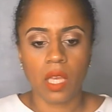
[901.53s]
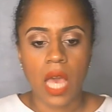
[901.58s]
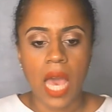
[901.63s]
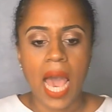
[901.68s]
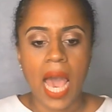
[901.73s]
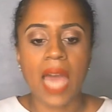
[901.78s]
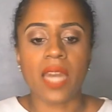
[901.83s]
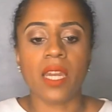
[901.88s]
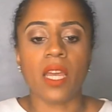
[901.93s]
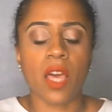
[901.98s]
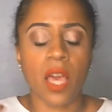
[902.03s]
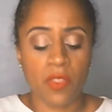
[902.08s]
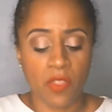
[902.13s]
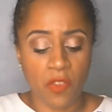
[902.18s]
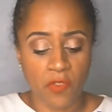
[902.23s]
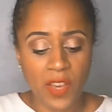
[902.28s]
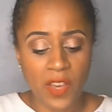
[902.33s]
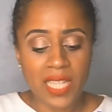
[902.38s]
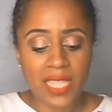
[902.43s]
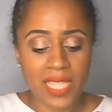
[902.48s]
And the
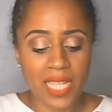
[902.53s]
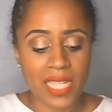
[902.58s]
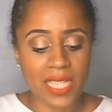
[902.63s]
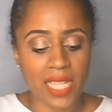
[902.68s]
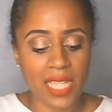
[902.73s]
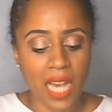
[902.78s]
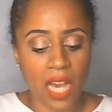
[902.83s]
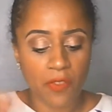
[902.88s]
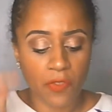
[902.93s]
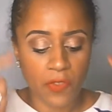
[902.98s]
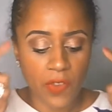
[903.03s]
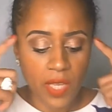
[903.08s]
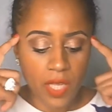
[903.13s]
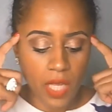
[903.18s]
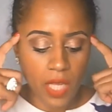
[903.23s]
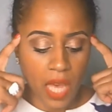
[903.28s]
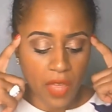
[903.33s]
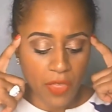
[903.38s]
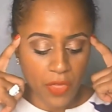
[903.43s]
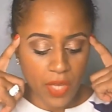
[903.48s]
fact is, I
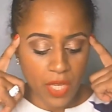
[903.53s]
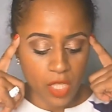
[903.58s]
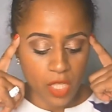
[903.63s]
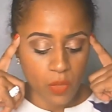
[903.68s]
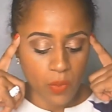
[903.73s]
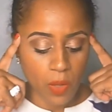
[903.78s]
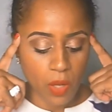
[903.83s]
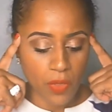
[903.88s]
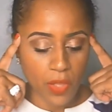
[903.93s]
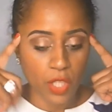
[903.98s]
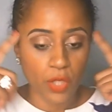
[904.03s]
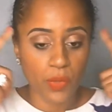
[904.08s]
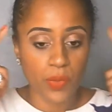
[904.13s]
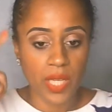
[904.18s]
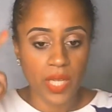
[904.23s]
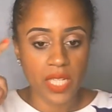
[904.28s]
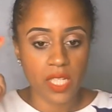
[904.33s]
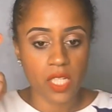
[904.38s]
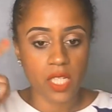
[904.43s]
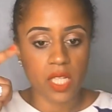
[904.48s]
think as well that you
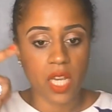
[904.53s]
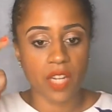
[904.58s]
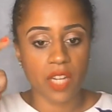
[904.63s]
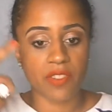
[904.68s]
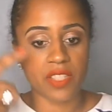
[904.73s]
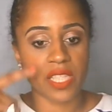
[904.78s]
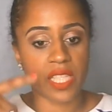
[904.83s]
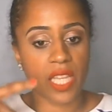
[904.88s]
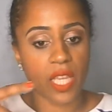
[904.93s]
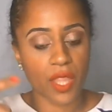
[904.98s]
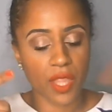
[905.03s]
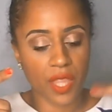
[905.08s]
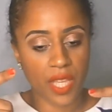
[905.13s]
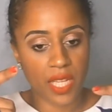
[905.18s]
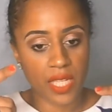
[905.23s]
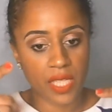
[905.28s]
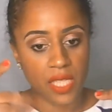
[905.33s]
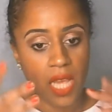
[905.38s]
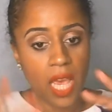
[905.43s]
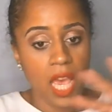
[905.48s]
needed to kind of see
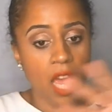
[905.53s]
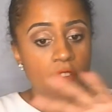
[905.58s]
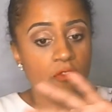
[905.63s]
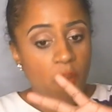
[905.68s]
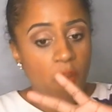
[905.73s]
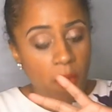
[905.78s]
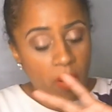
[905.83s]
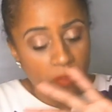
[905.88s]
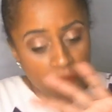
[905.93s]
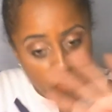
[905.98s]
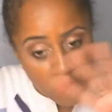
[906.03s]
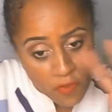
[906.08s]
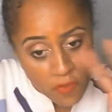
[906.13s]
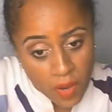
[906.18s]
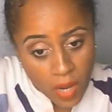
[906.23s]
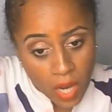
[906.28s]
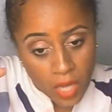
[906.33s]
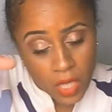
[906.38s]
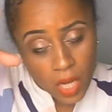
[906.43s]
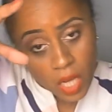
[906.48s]
things from
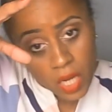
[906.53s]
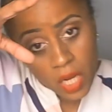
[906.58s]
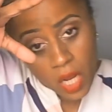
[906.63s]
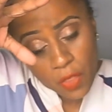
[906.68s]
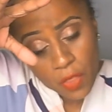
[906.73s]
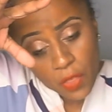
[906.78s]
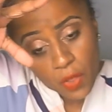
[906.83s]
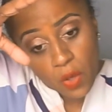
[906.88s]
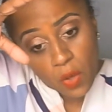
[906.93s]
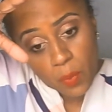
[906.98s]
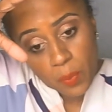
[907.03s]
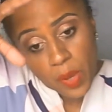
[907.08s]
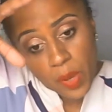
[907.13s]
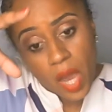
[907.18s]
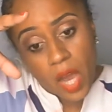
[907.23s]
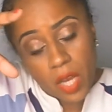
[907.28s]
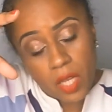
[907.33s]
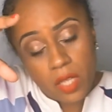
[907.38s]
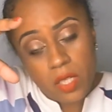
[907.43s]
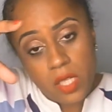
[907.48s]
another
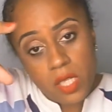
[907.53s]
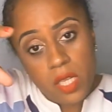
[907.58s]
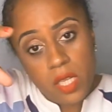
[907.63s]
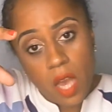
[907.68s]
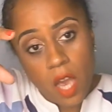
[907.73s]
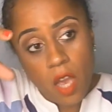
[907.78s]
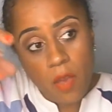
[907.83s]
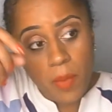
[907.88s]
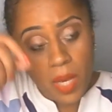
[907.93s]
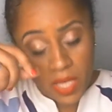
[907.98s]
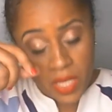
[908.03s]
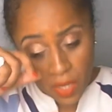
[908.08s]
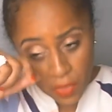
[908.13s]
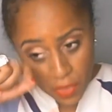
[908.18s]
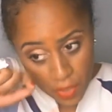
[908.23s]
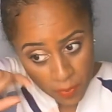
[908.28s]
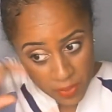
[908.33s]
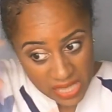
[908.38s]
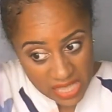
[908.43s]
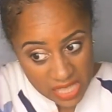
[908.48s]
part,
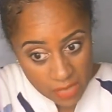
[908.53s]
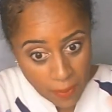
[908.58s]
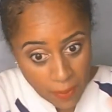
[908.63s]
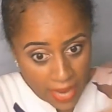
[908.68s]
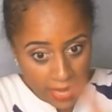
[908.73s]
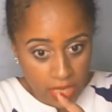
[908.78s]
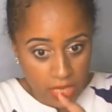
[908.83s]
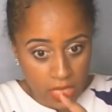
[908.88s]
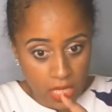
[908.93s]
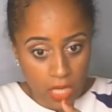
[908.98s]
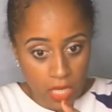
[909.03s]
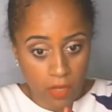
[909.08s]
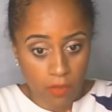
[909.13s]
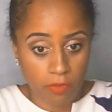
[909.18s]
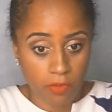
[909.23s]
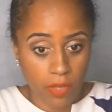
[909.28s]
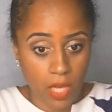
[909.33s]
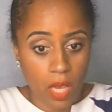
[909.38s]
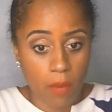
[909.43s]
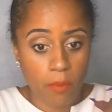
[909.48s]
another
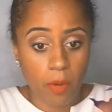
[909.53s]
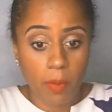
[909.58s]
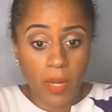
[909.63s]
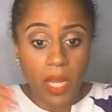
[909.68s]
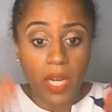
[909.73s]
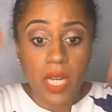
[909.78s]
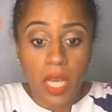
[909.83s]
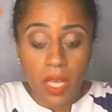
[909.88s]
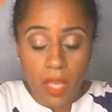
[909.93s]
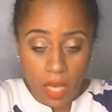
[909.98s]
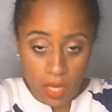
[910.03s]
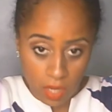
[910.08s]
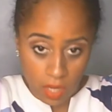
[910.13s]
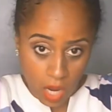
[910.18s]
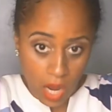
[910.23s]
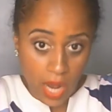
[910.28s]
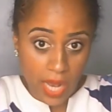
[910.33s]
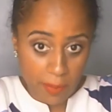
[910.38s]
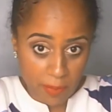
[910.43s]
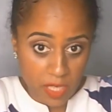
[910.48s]
perspective, probably a
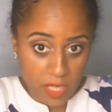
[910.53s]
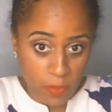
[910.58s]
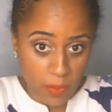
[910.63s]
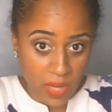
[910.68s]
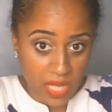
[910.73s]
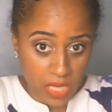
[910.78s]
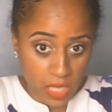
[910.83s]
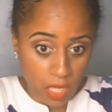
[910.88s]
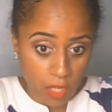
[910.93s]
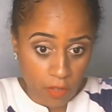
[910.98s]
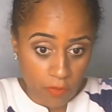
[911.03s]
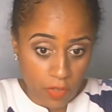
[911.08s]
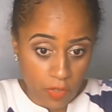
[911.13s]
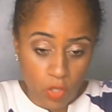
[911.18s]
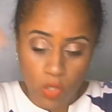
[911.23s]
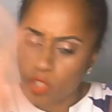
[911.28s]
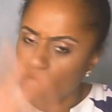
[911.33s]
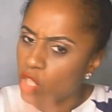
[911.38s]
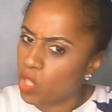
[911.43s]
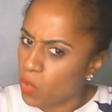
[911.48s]
high perspective,
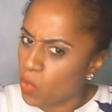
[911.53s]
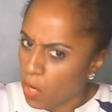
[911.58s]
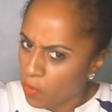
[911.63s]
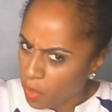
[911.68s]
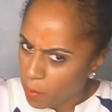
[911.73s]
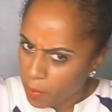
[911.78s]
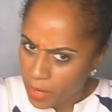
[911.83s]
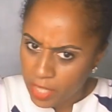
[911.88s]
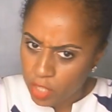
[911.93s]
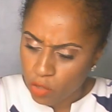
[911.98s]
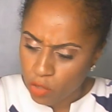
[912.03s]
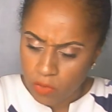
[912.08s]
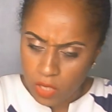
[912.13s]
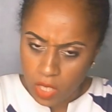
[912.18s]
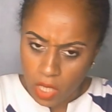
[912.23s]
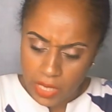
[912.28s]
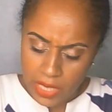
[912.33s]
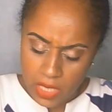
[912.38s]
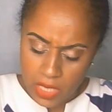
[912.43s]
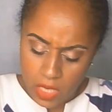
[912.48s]
not too low vibrational,
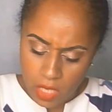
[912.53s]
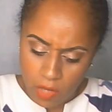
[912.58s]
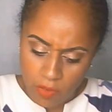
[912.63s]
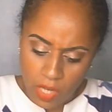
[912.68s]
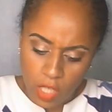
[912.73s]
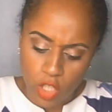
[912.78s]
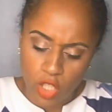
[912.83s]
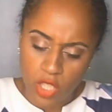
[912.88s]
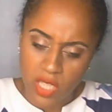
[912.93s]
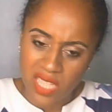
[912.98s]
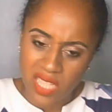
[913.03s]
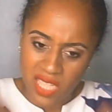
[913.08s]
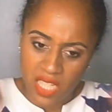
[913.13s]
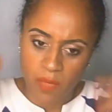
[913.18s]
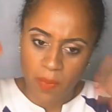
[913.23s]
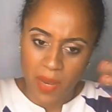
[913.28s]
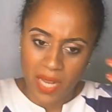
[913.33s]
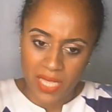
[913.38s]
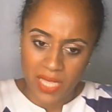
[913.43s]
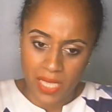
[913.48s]
darlings, all right? Because this is
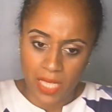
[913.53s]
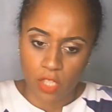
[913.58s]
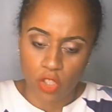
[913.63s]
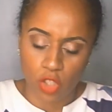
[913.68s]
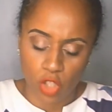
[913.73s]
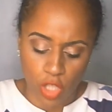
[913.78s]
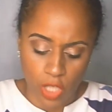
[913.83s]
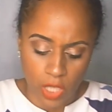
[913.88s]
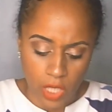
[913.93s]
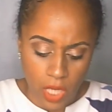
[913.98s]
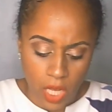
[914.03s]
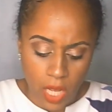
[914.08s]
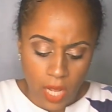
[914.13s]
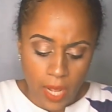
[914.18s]
about ascension.